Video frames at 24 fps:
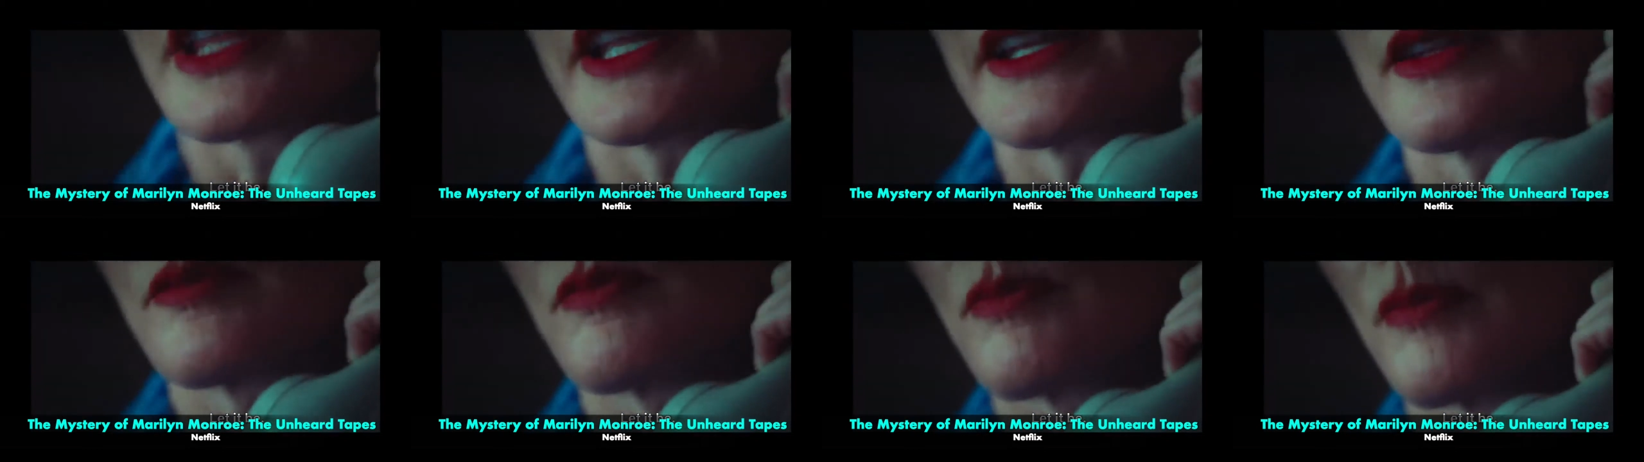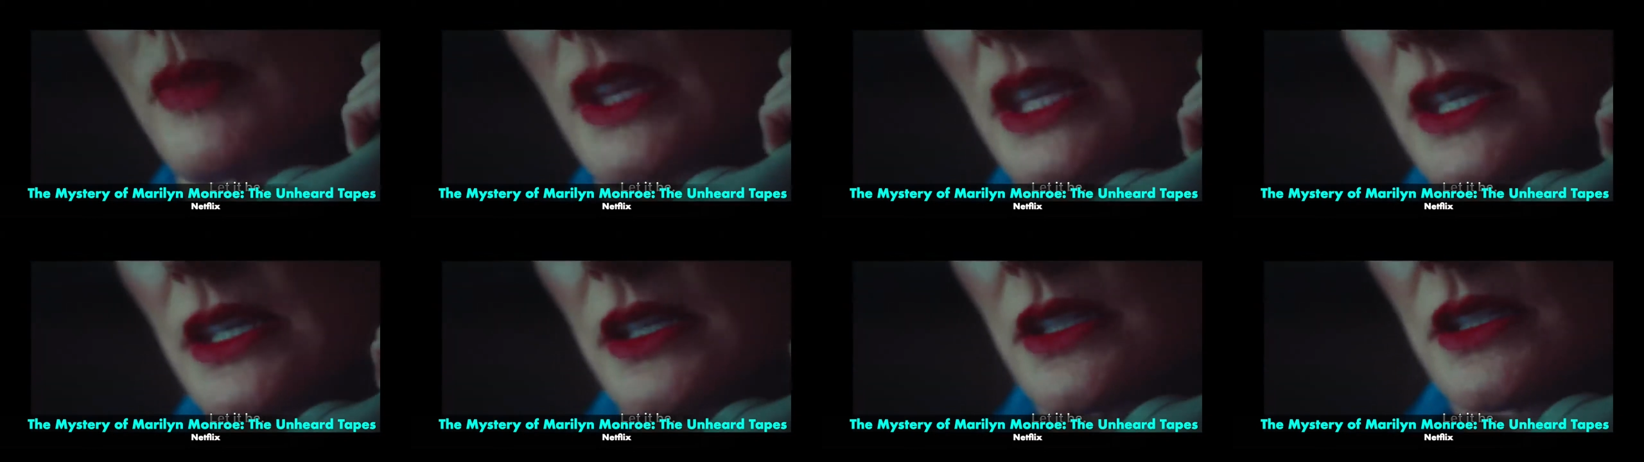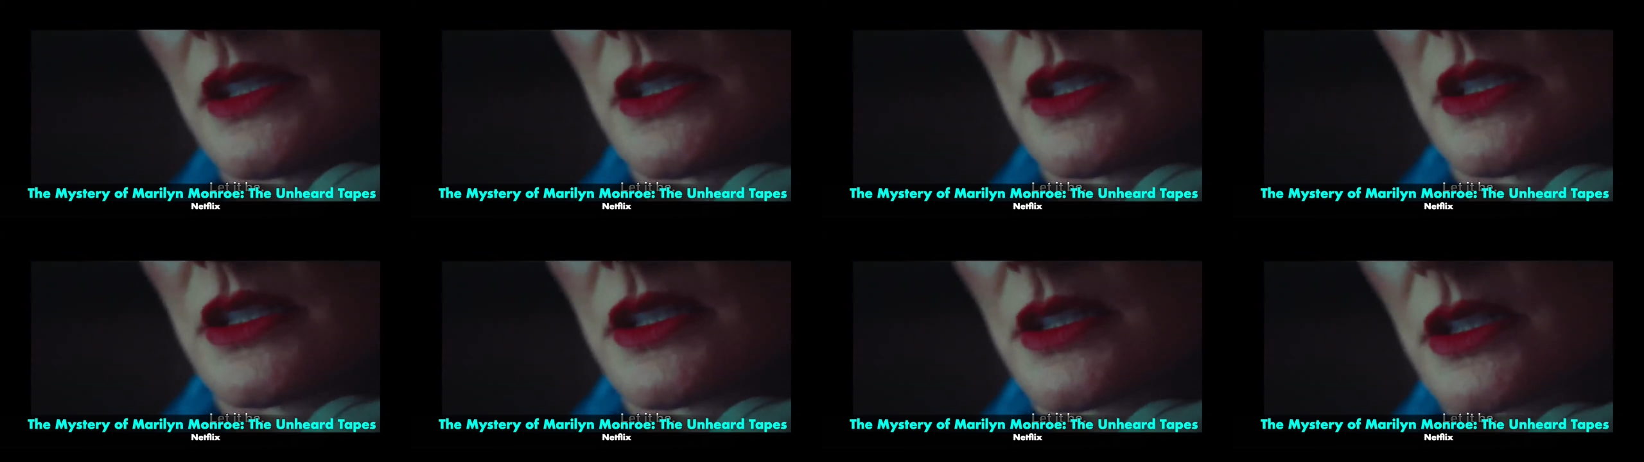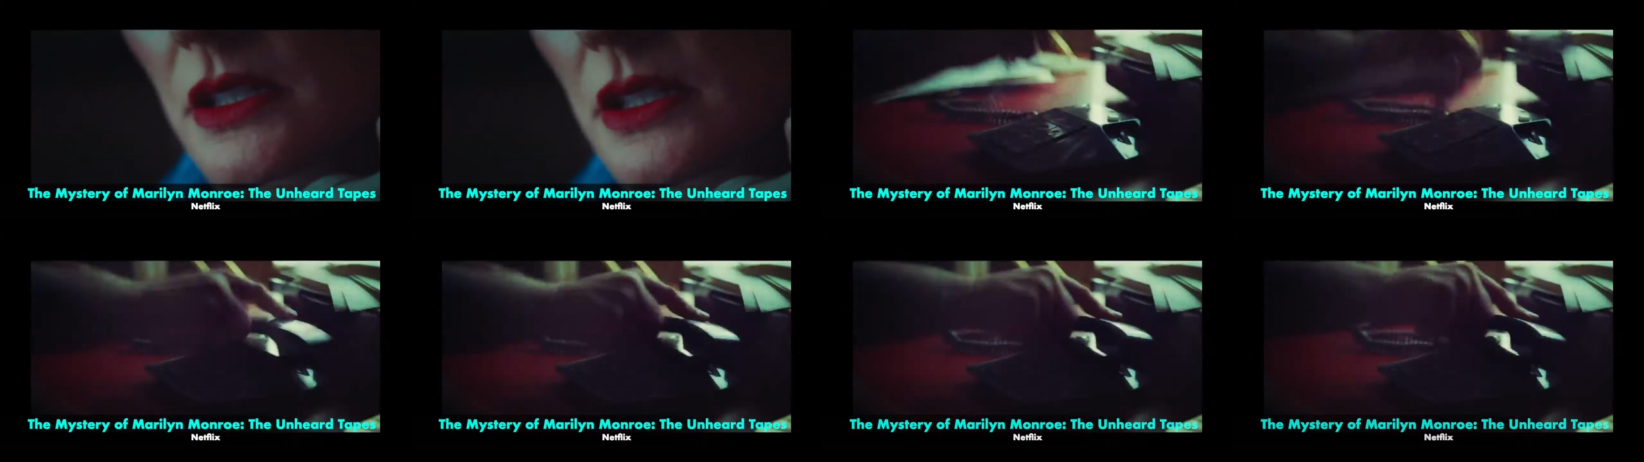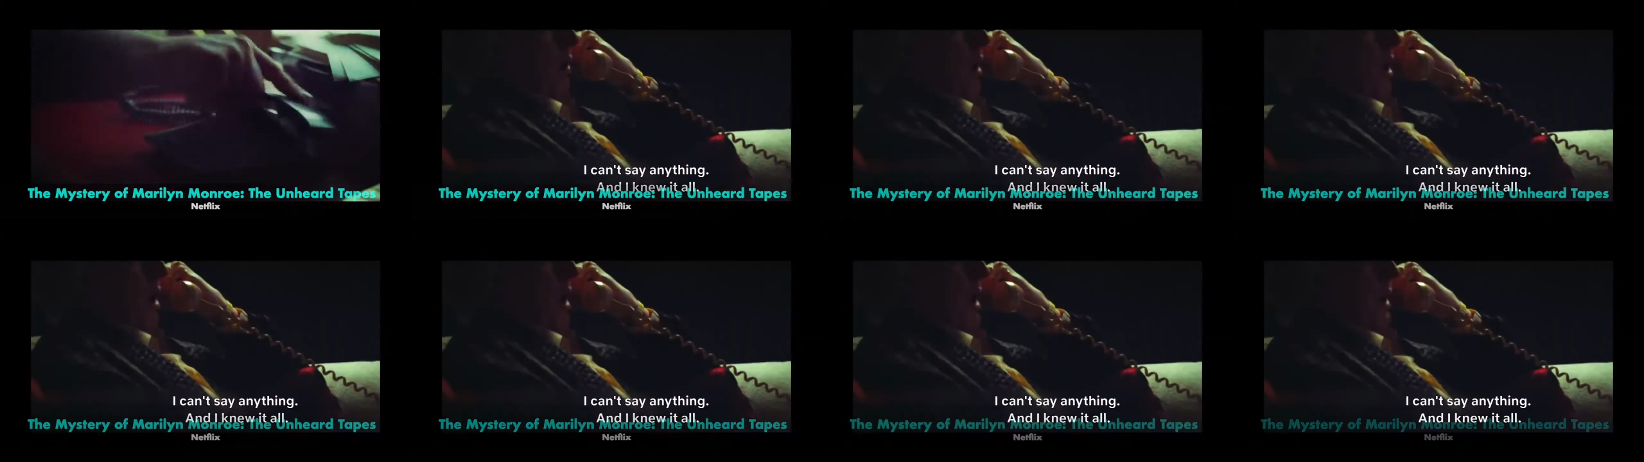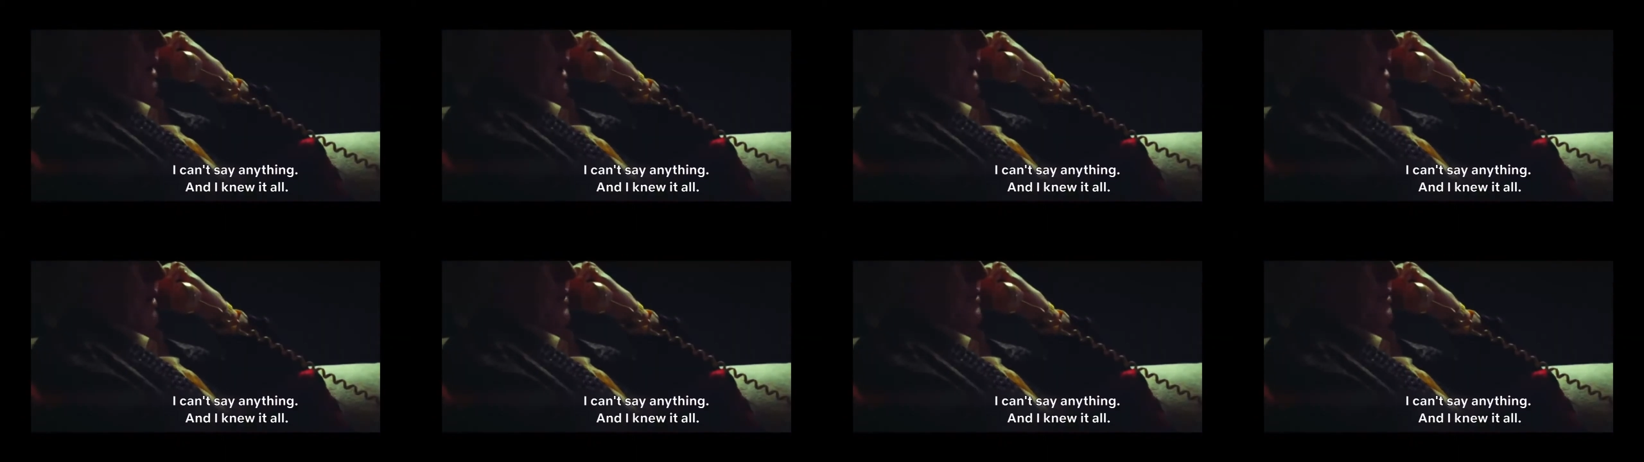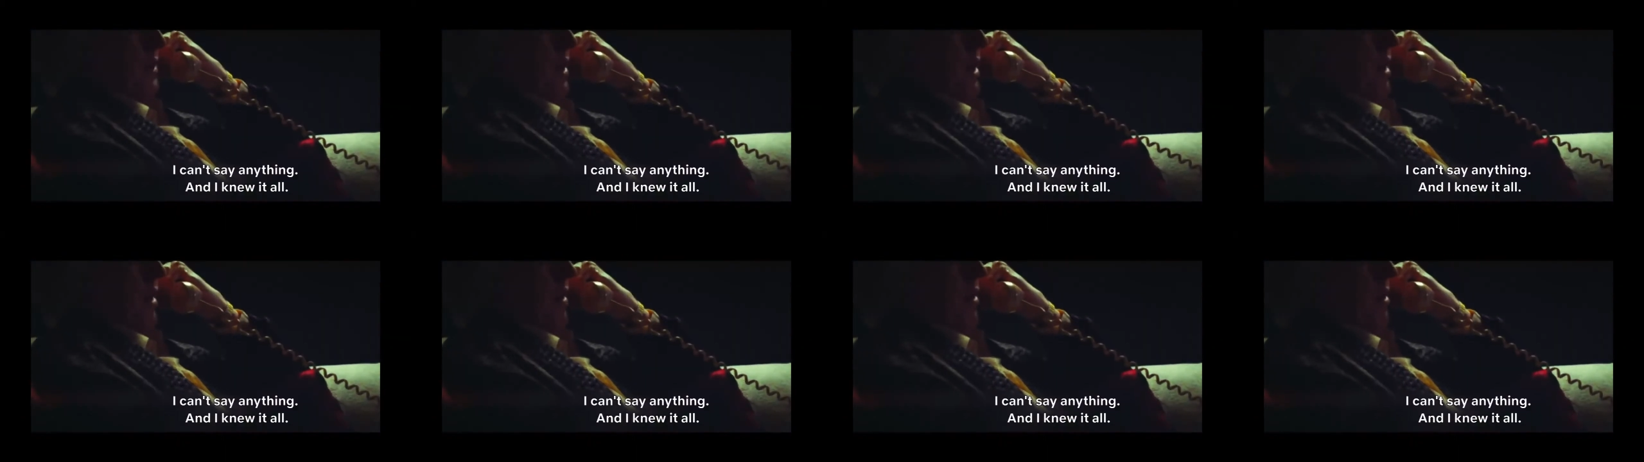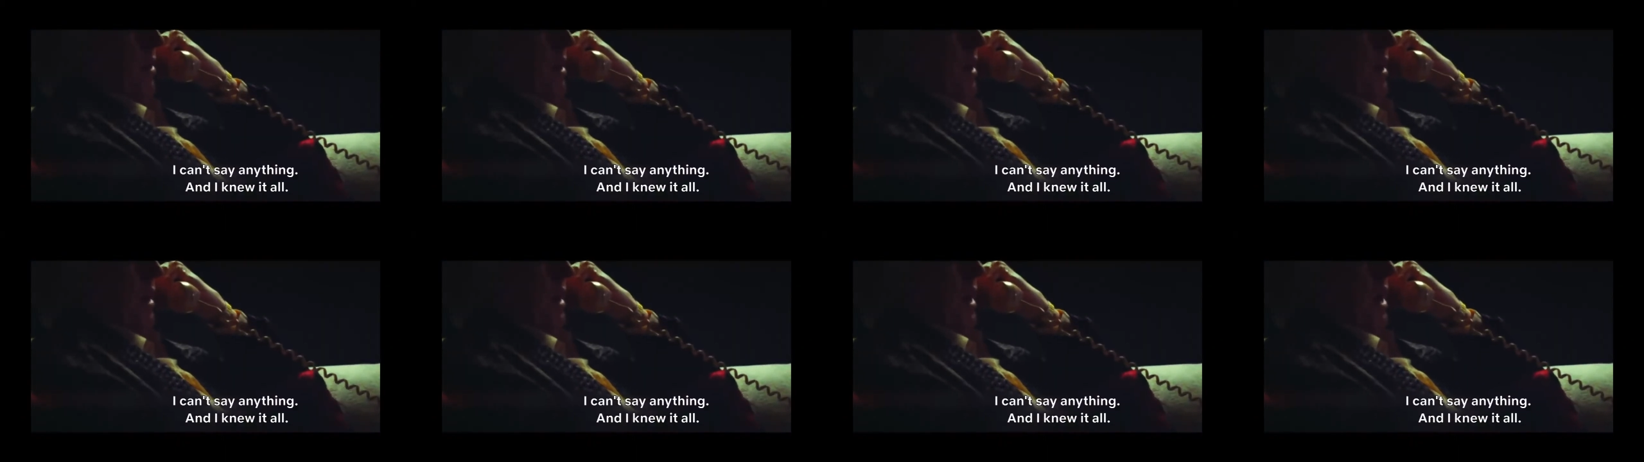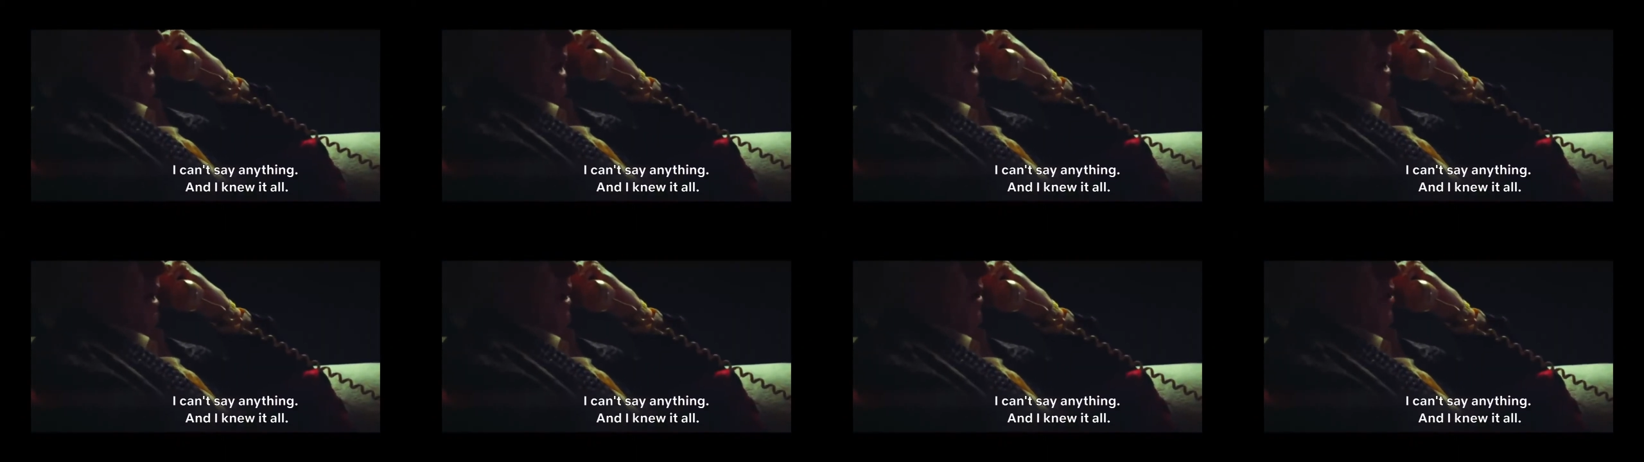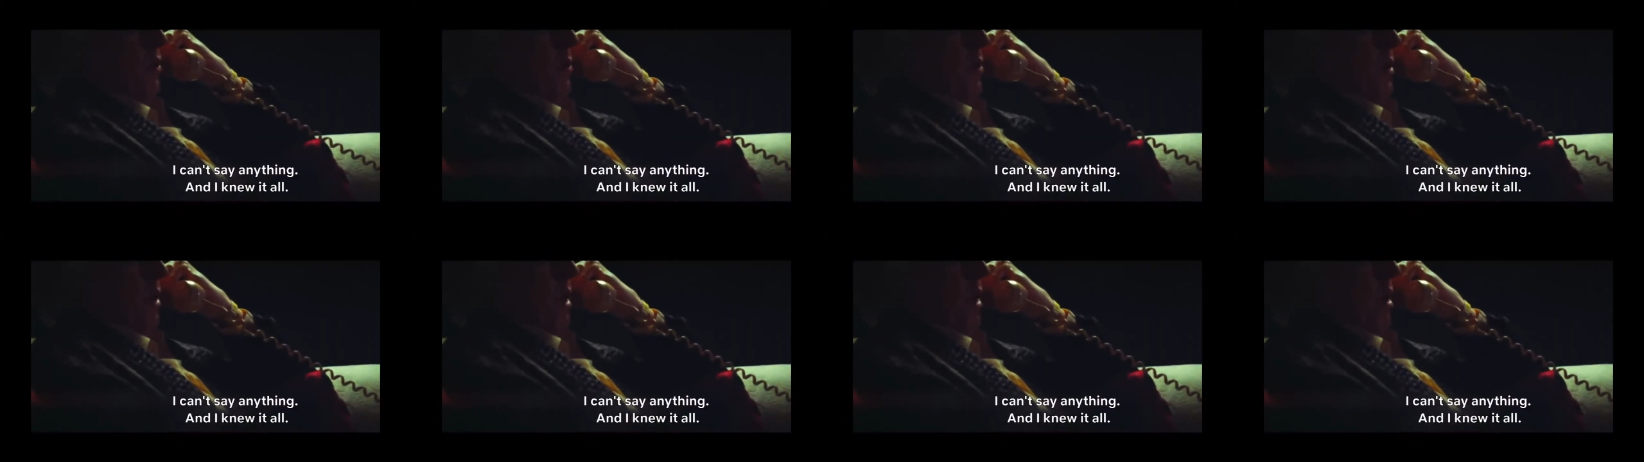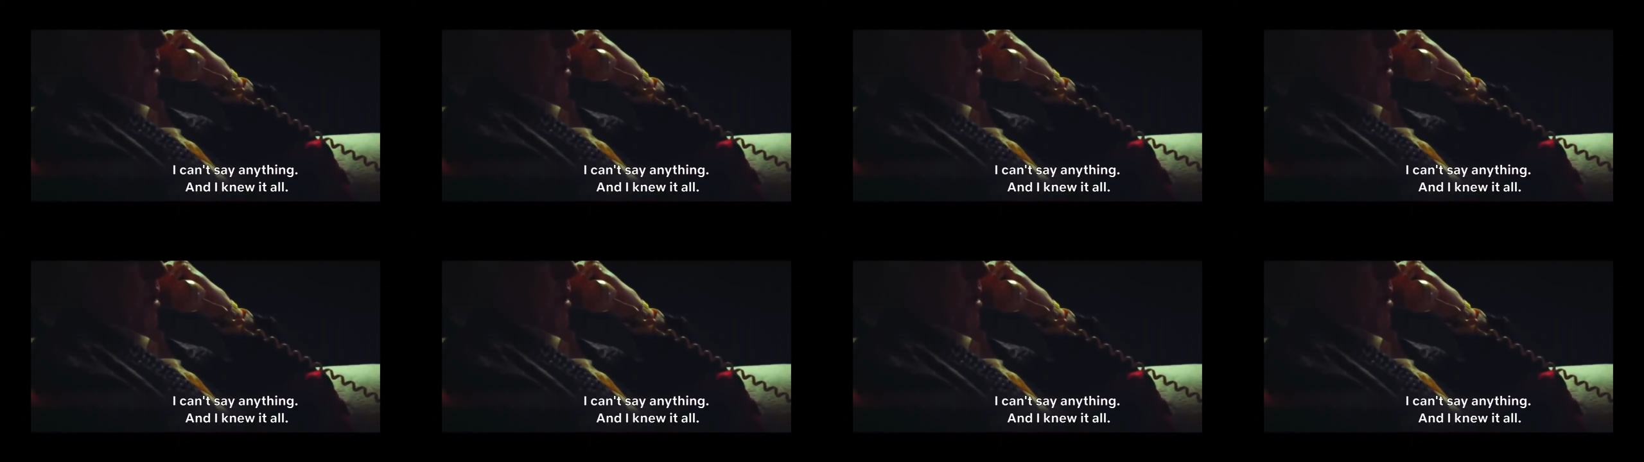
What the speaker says: No face is visible, so there are no lips to read.